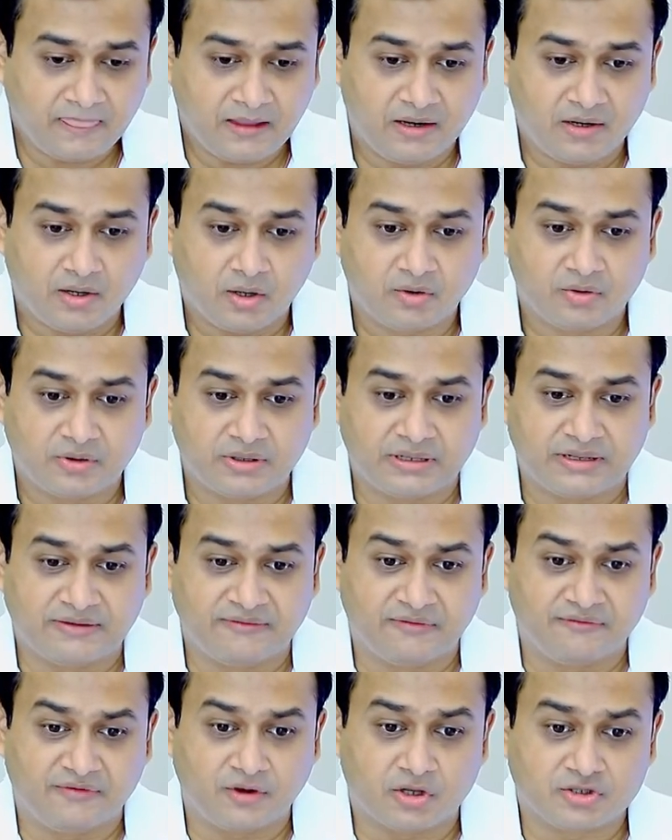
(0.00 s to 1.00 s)
Now
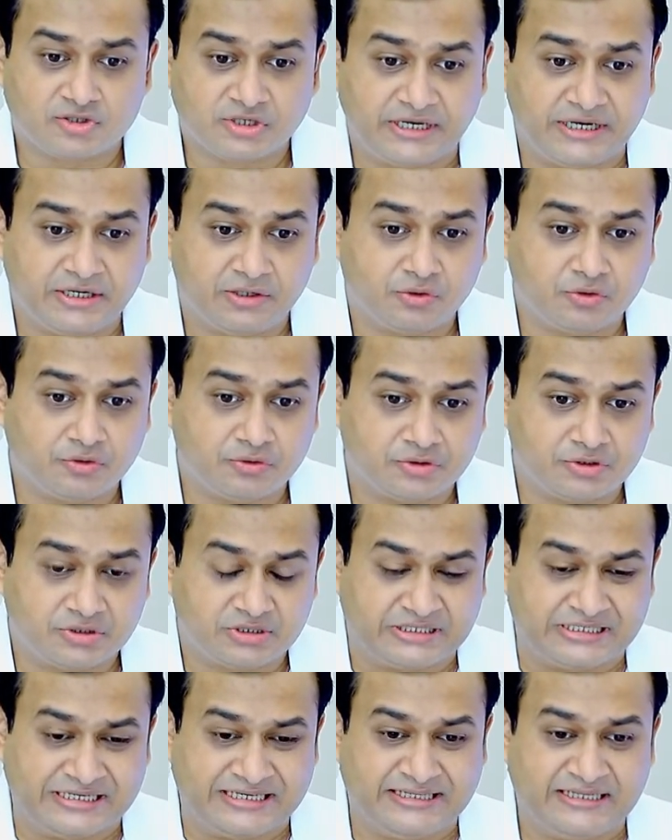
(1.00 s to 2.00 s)
we also need to
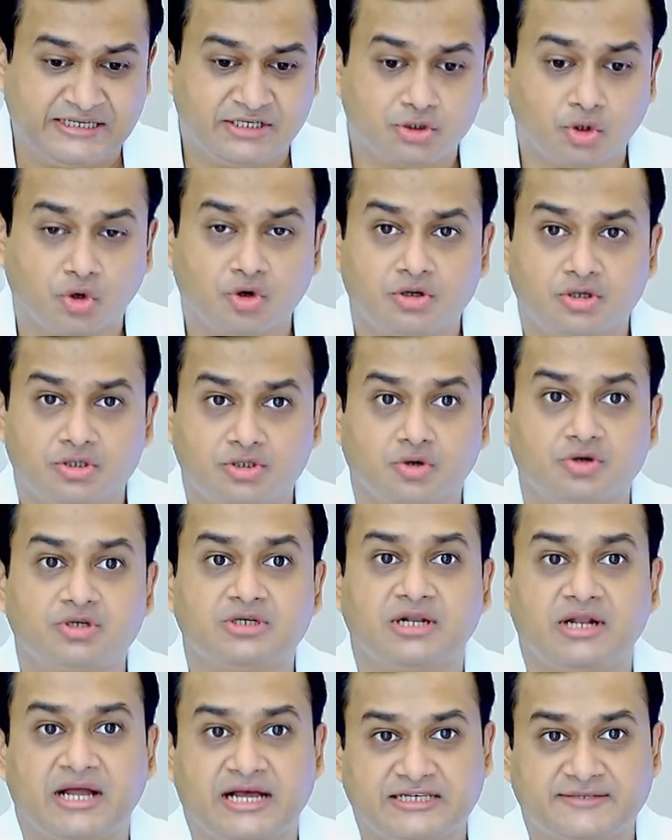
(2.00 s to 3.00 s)
see the
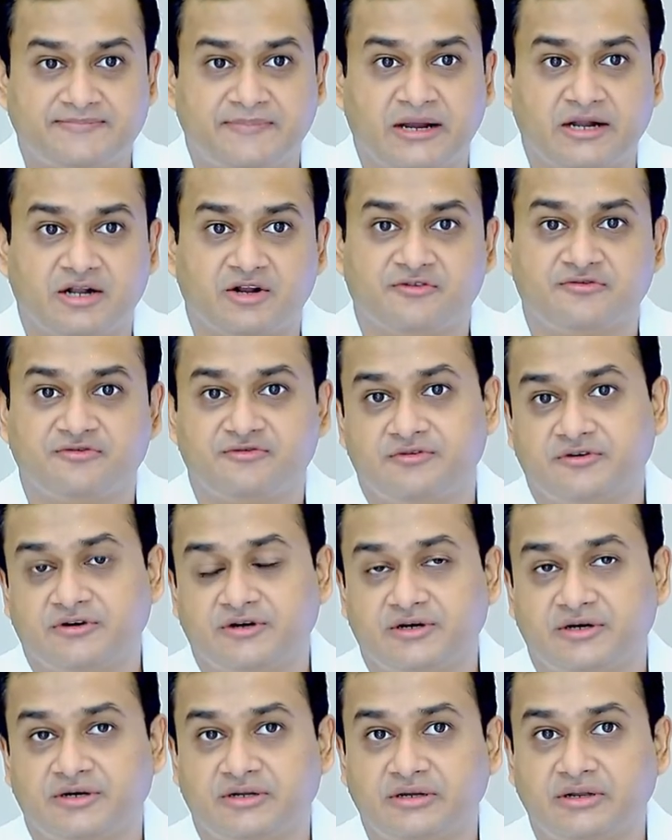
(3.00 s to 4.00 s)
social aspect of
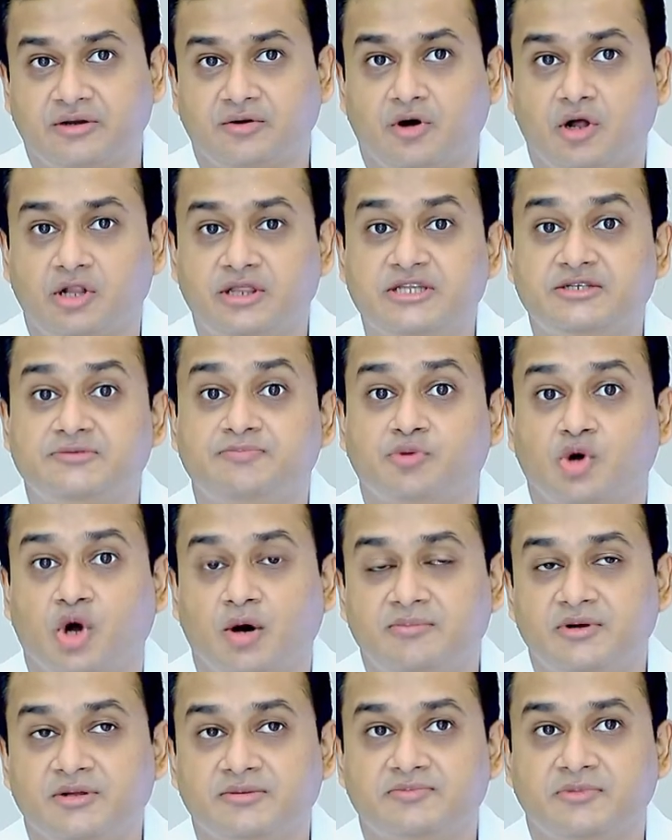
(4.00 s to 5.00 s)
all these
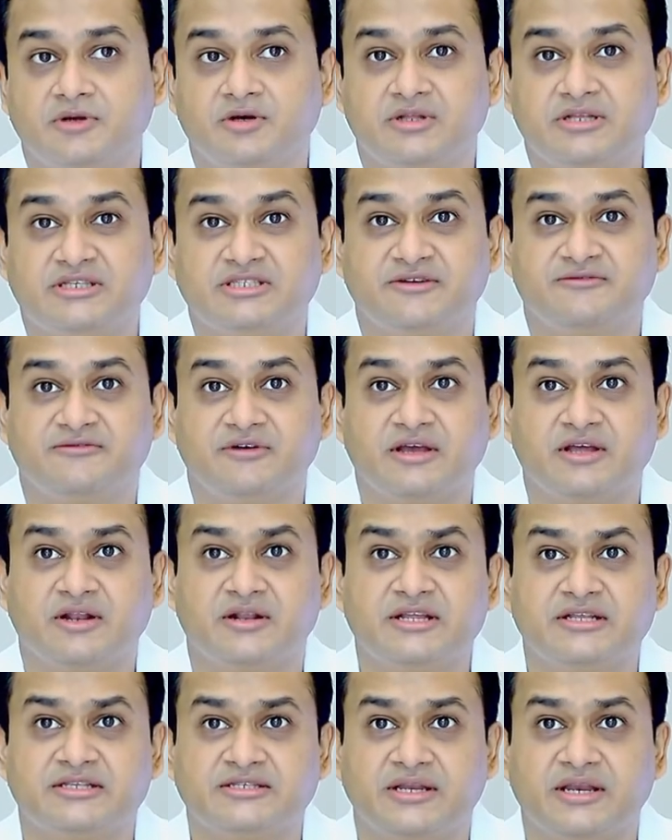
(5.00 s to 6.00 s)
problems, because
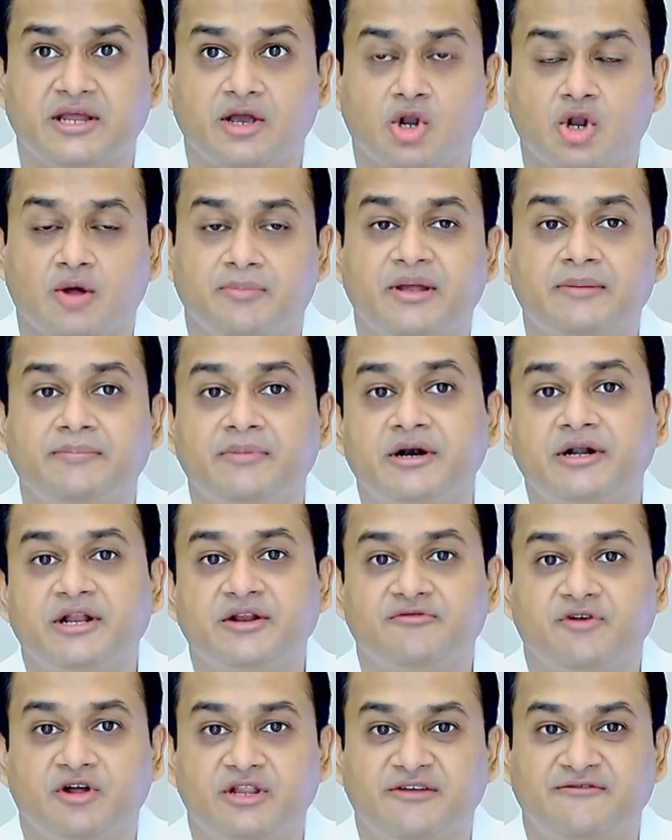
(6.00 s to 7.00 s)
it's an economic
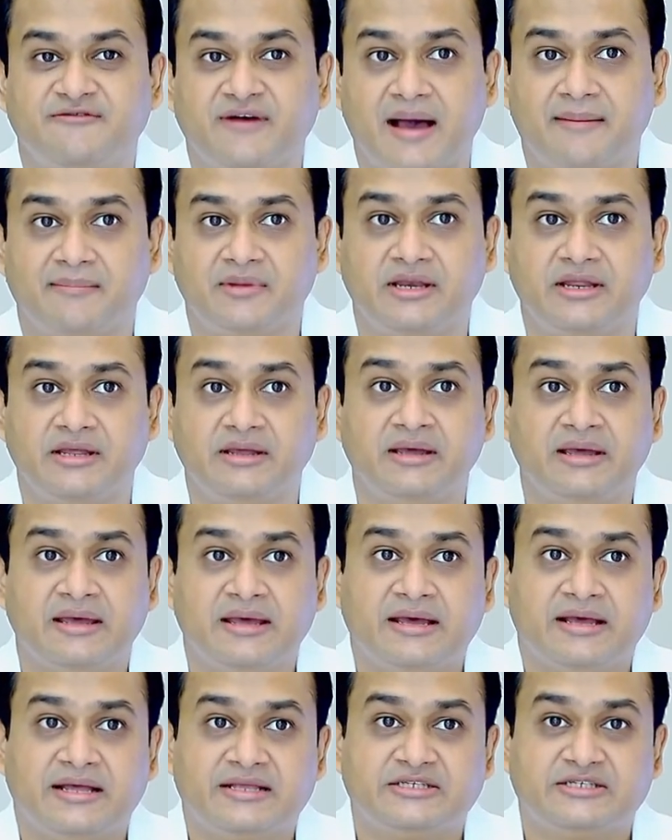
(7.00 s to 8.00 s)
burden for the family.
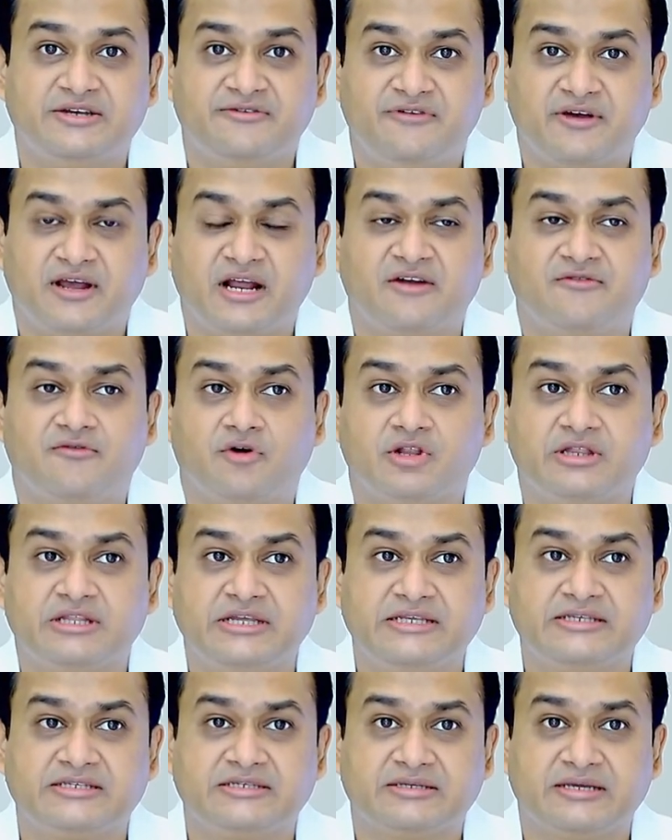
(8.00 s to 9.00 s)
It's difficult for
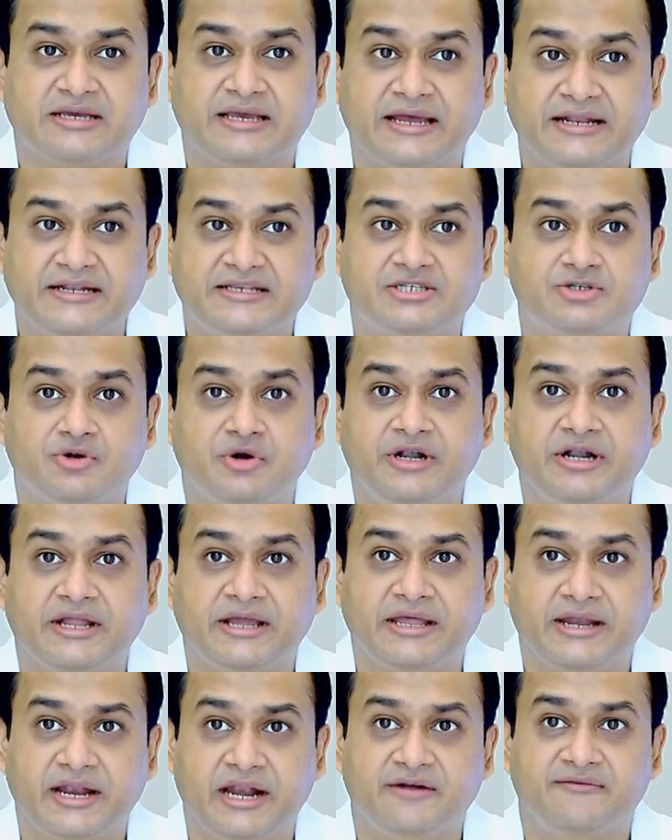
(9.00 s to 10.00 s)
these kids to
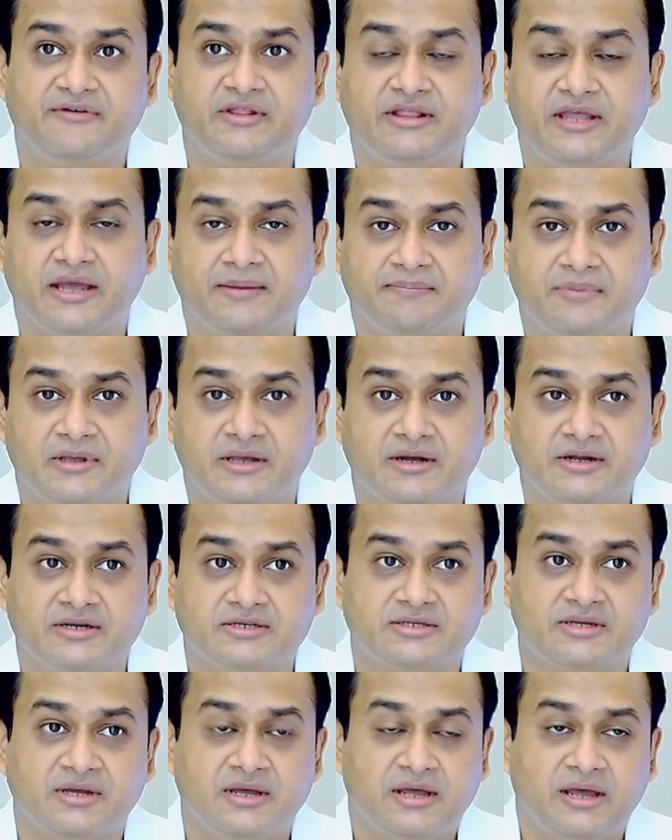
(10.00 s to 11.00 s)
integrate with their peers.
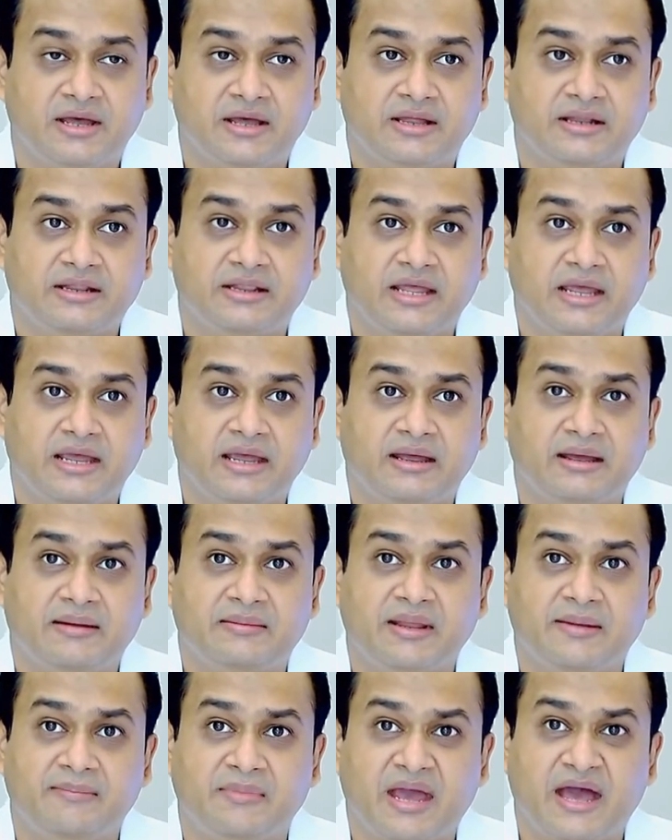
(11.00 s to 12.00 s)

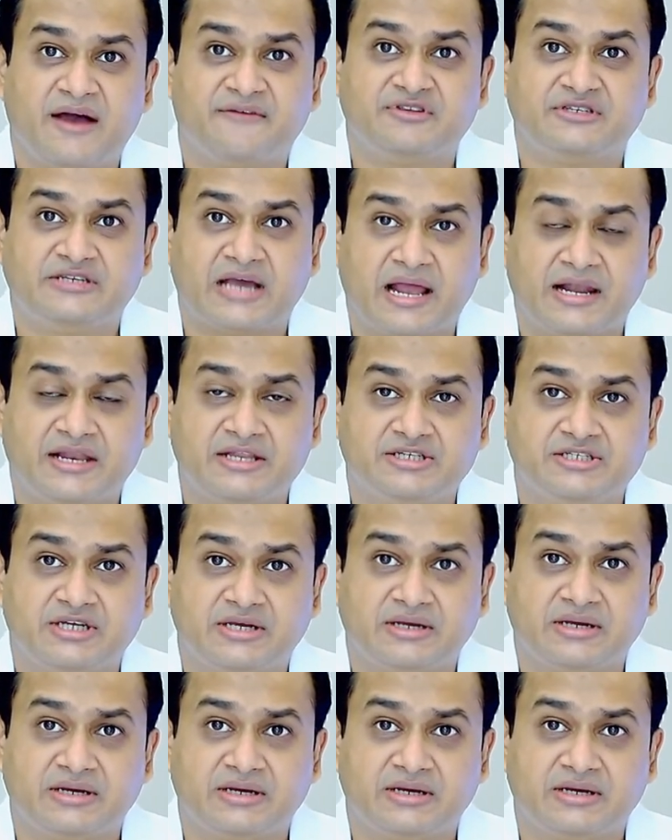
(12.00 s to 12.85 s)
They may have challenge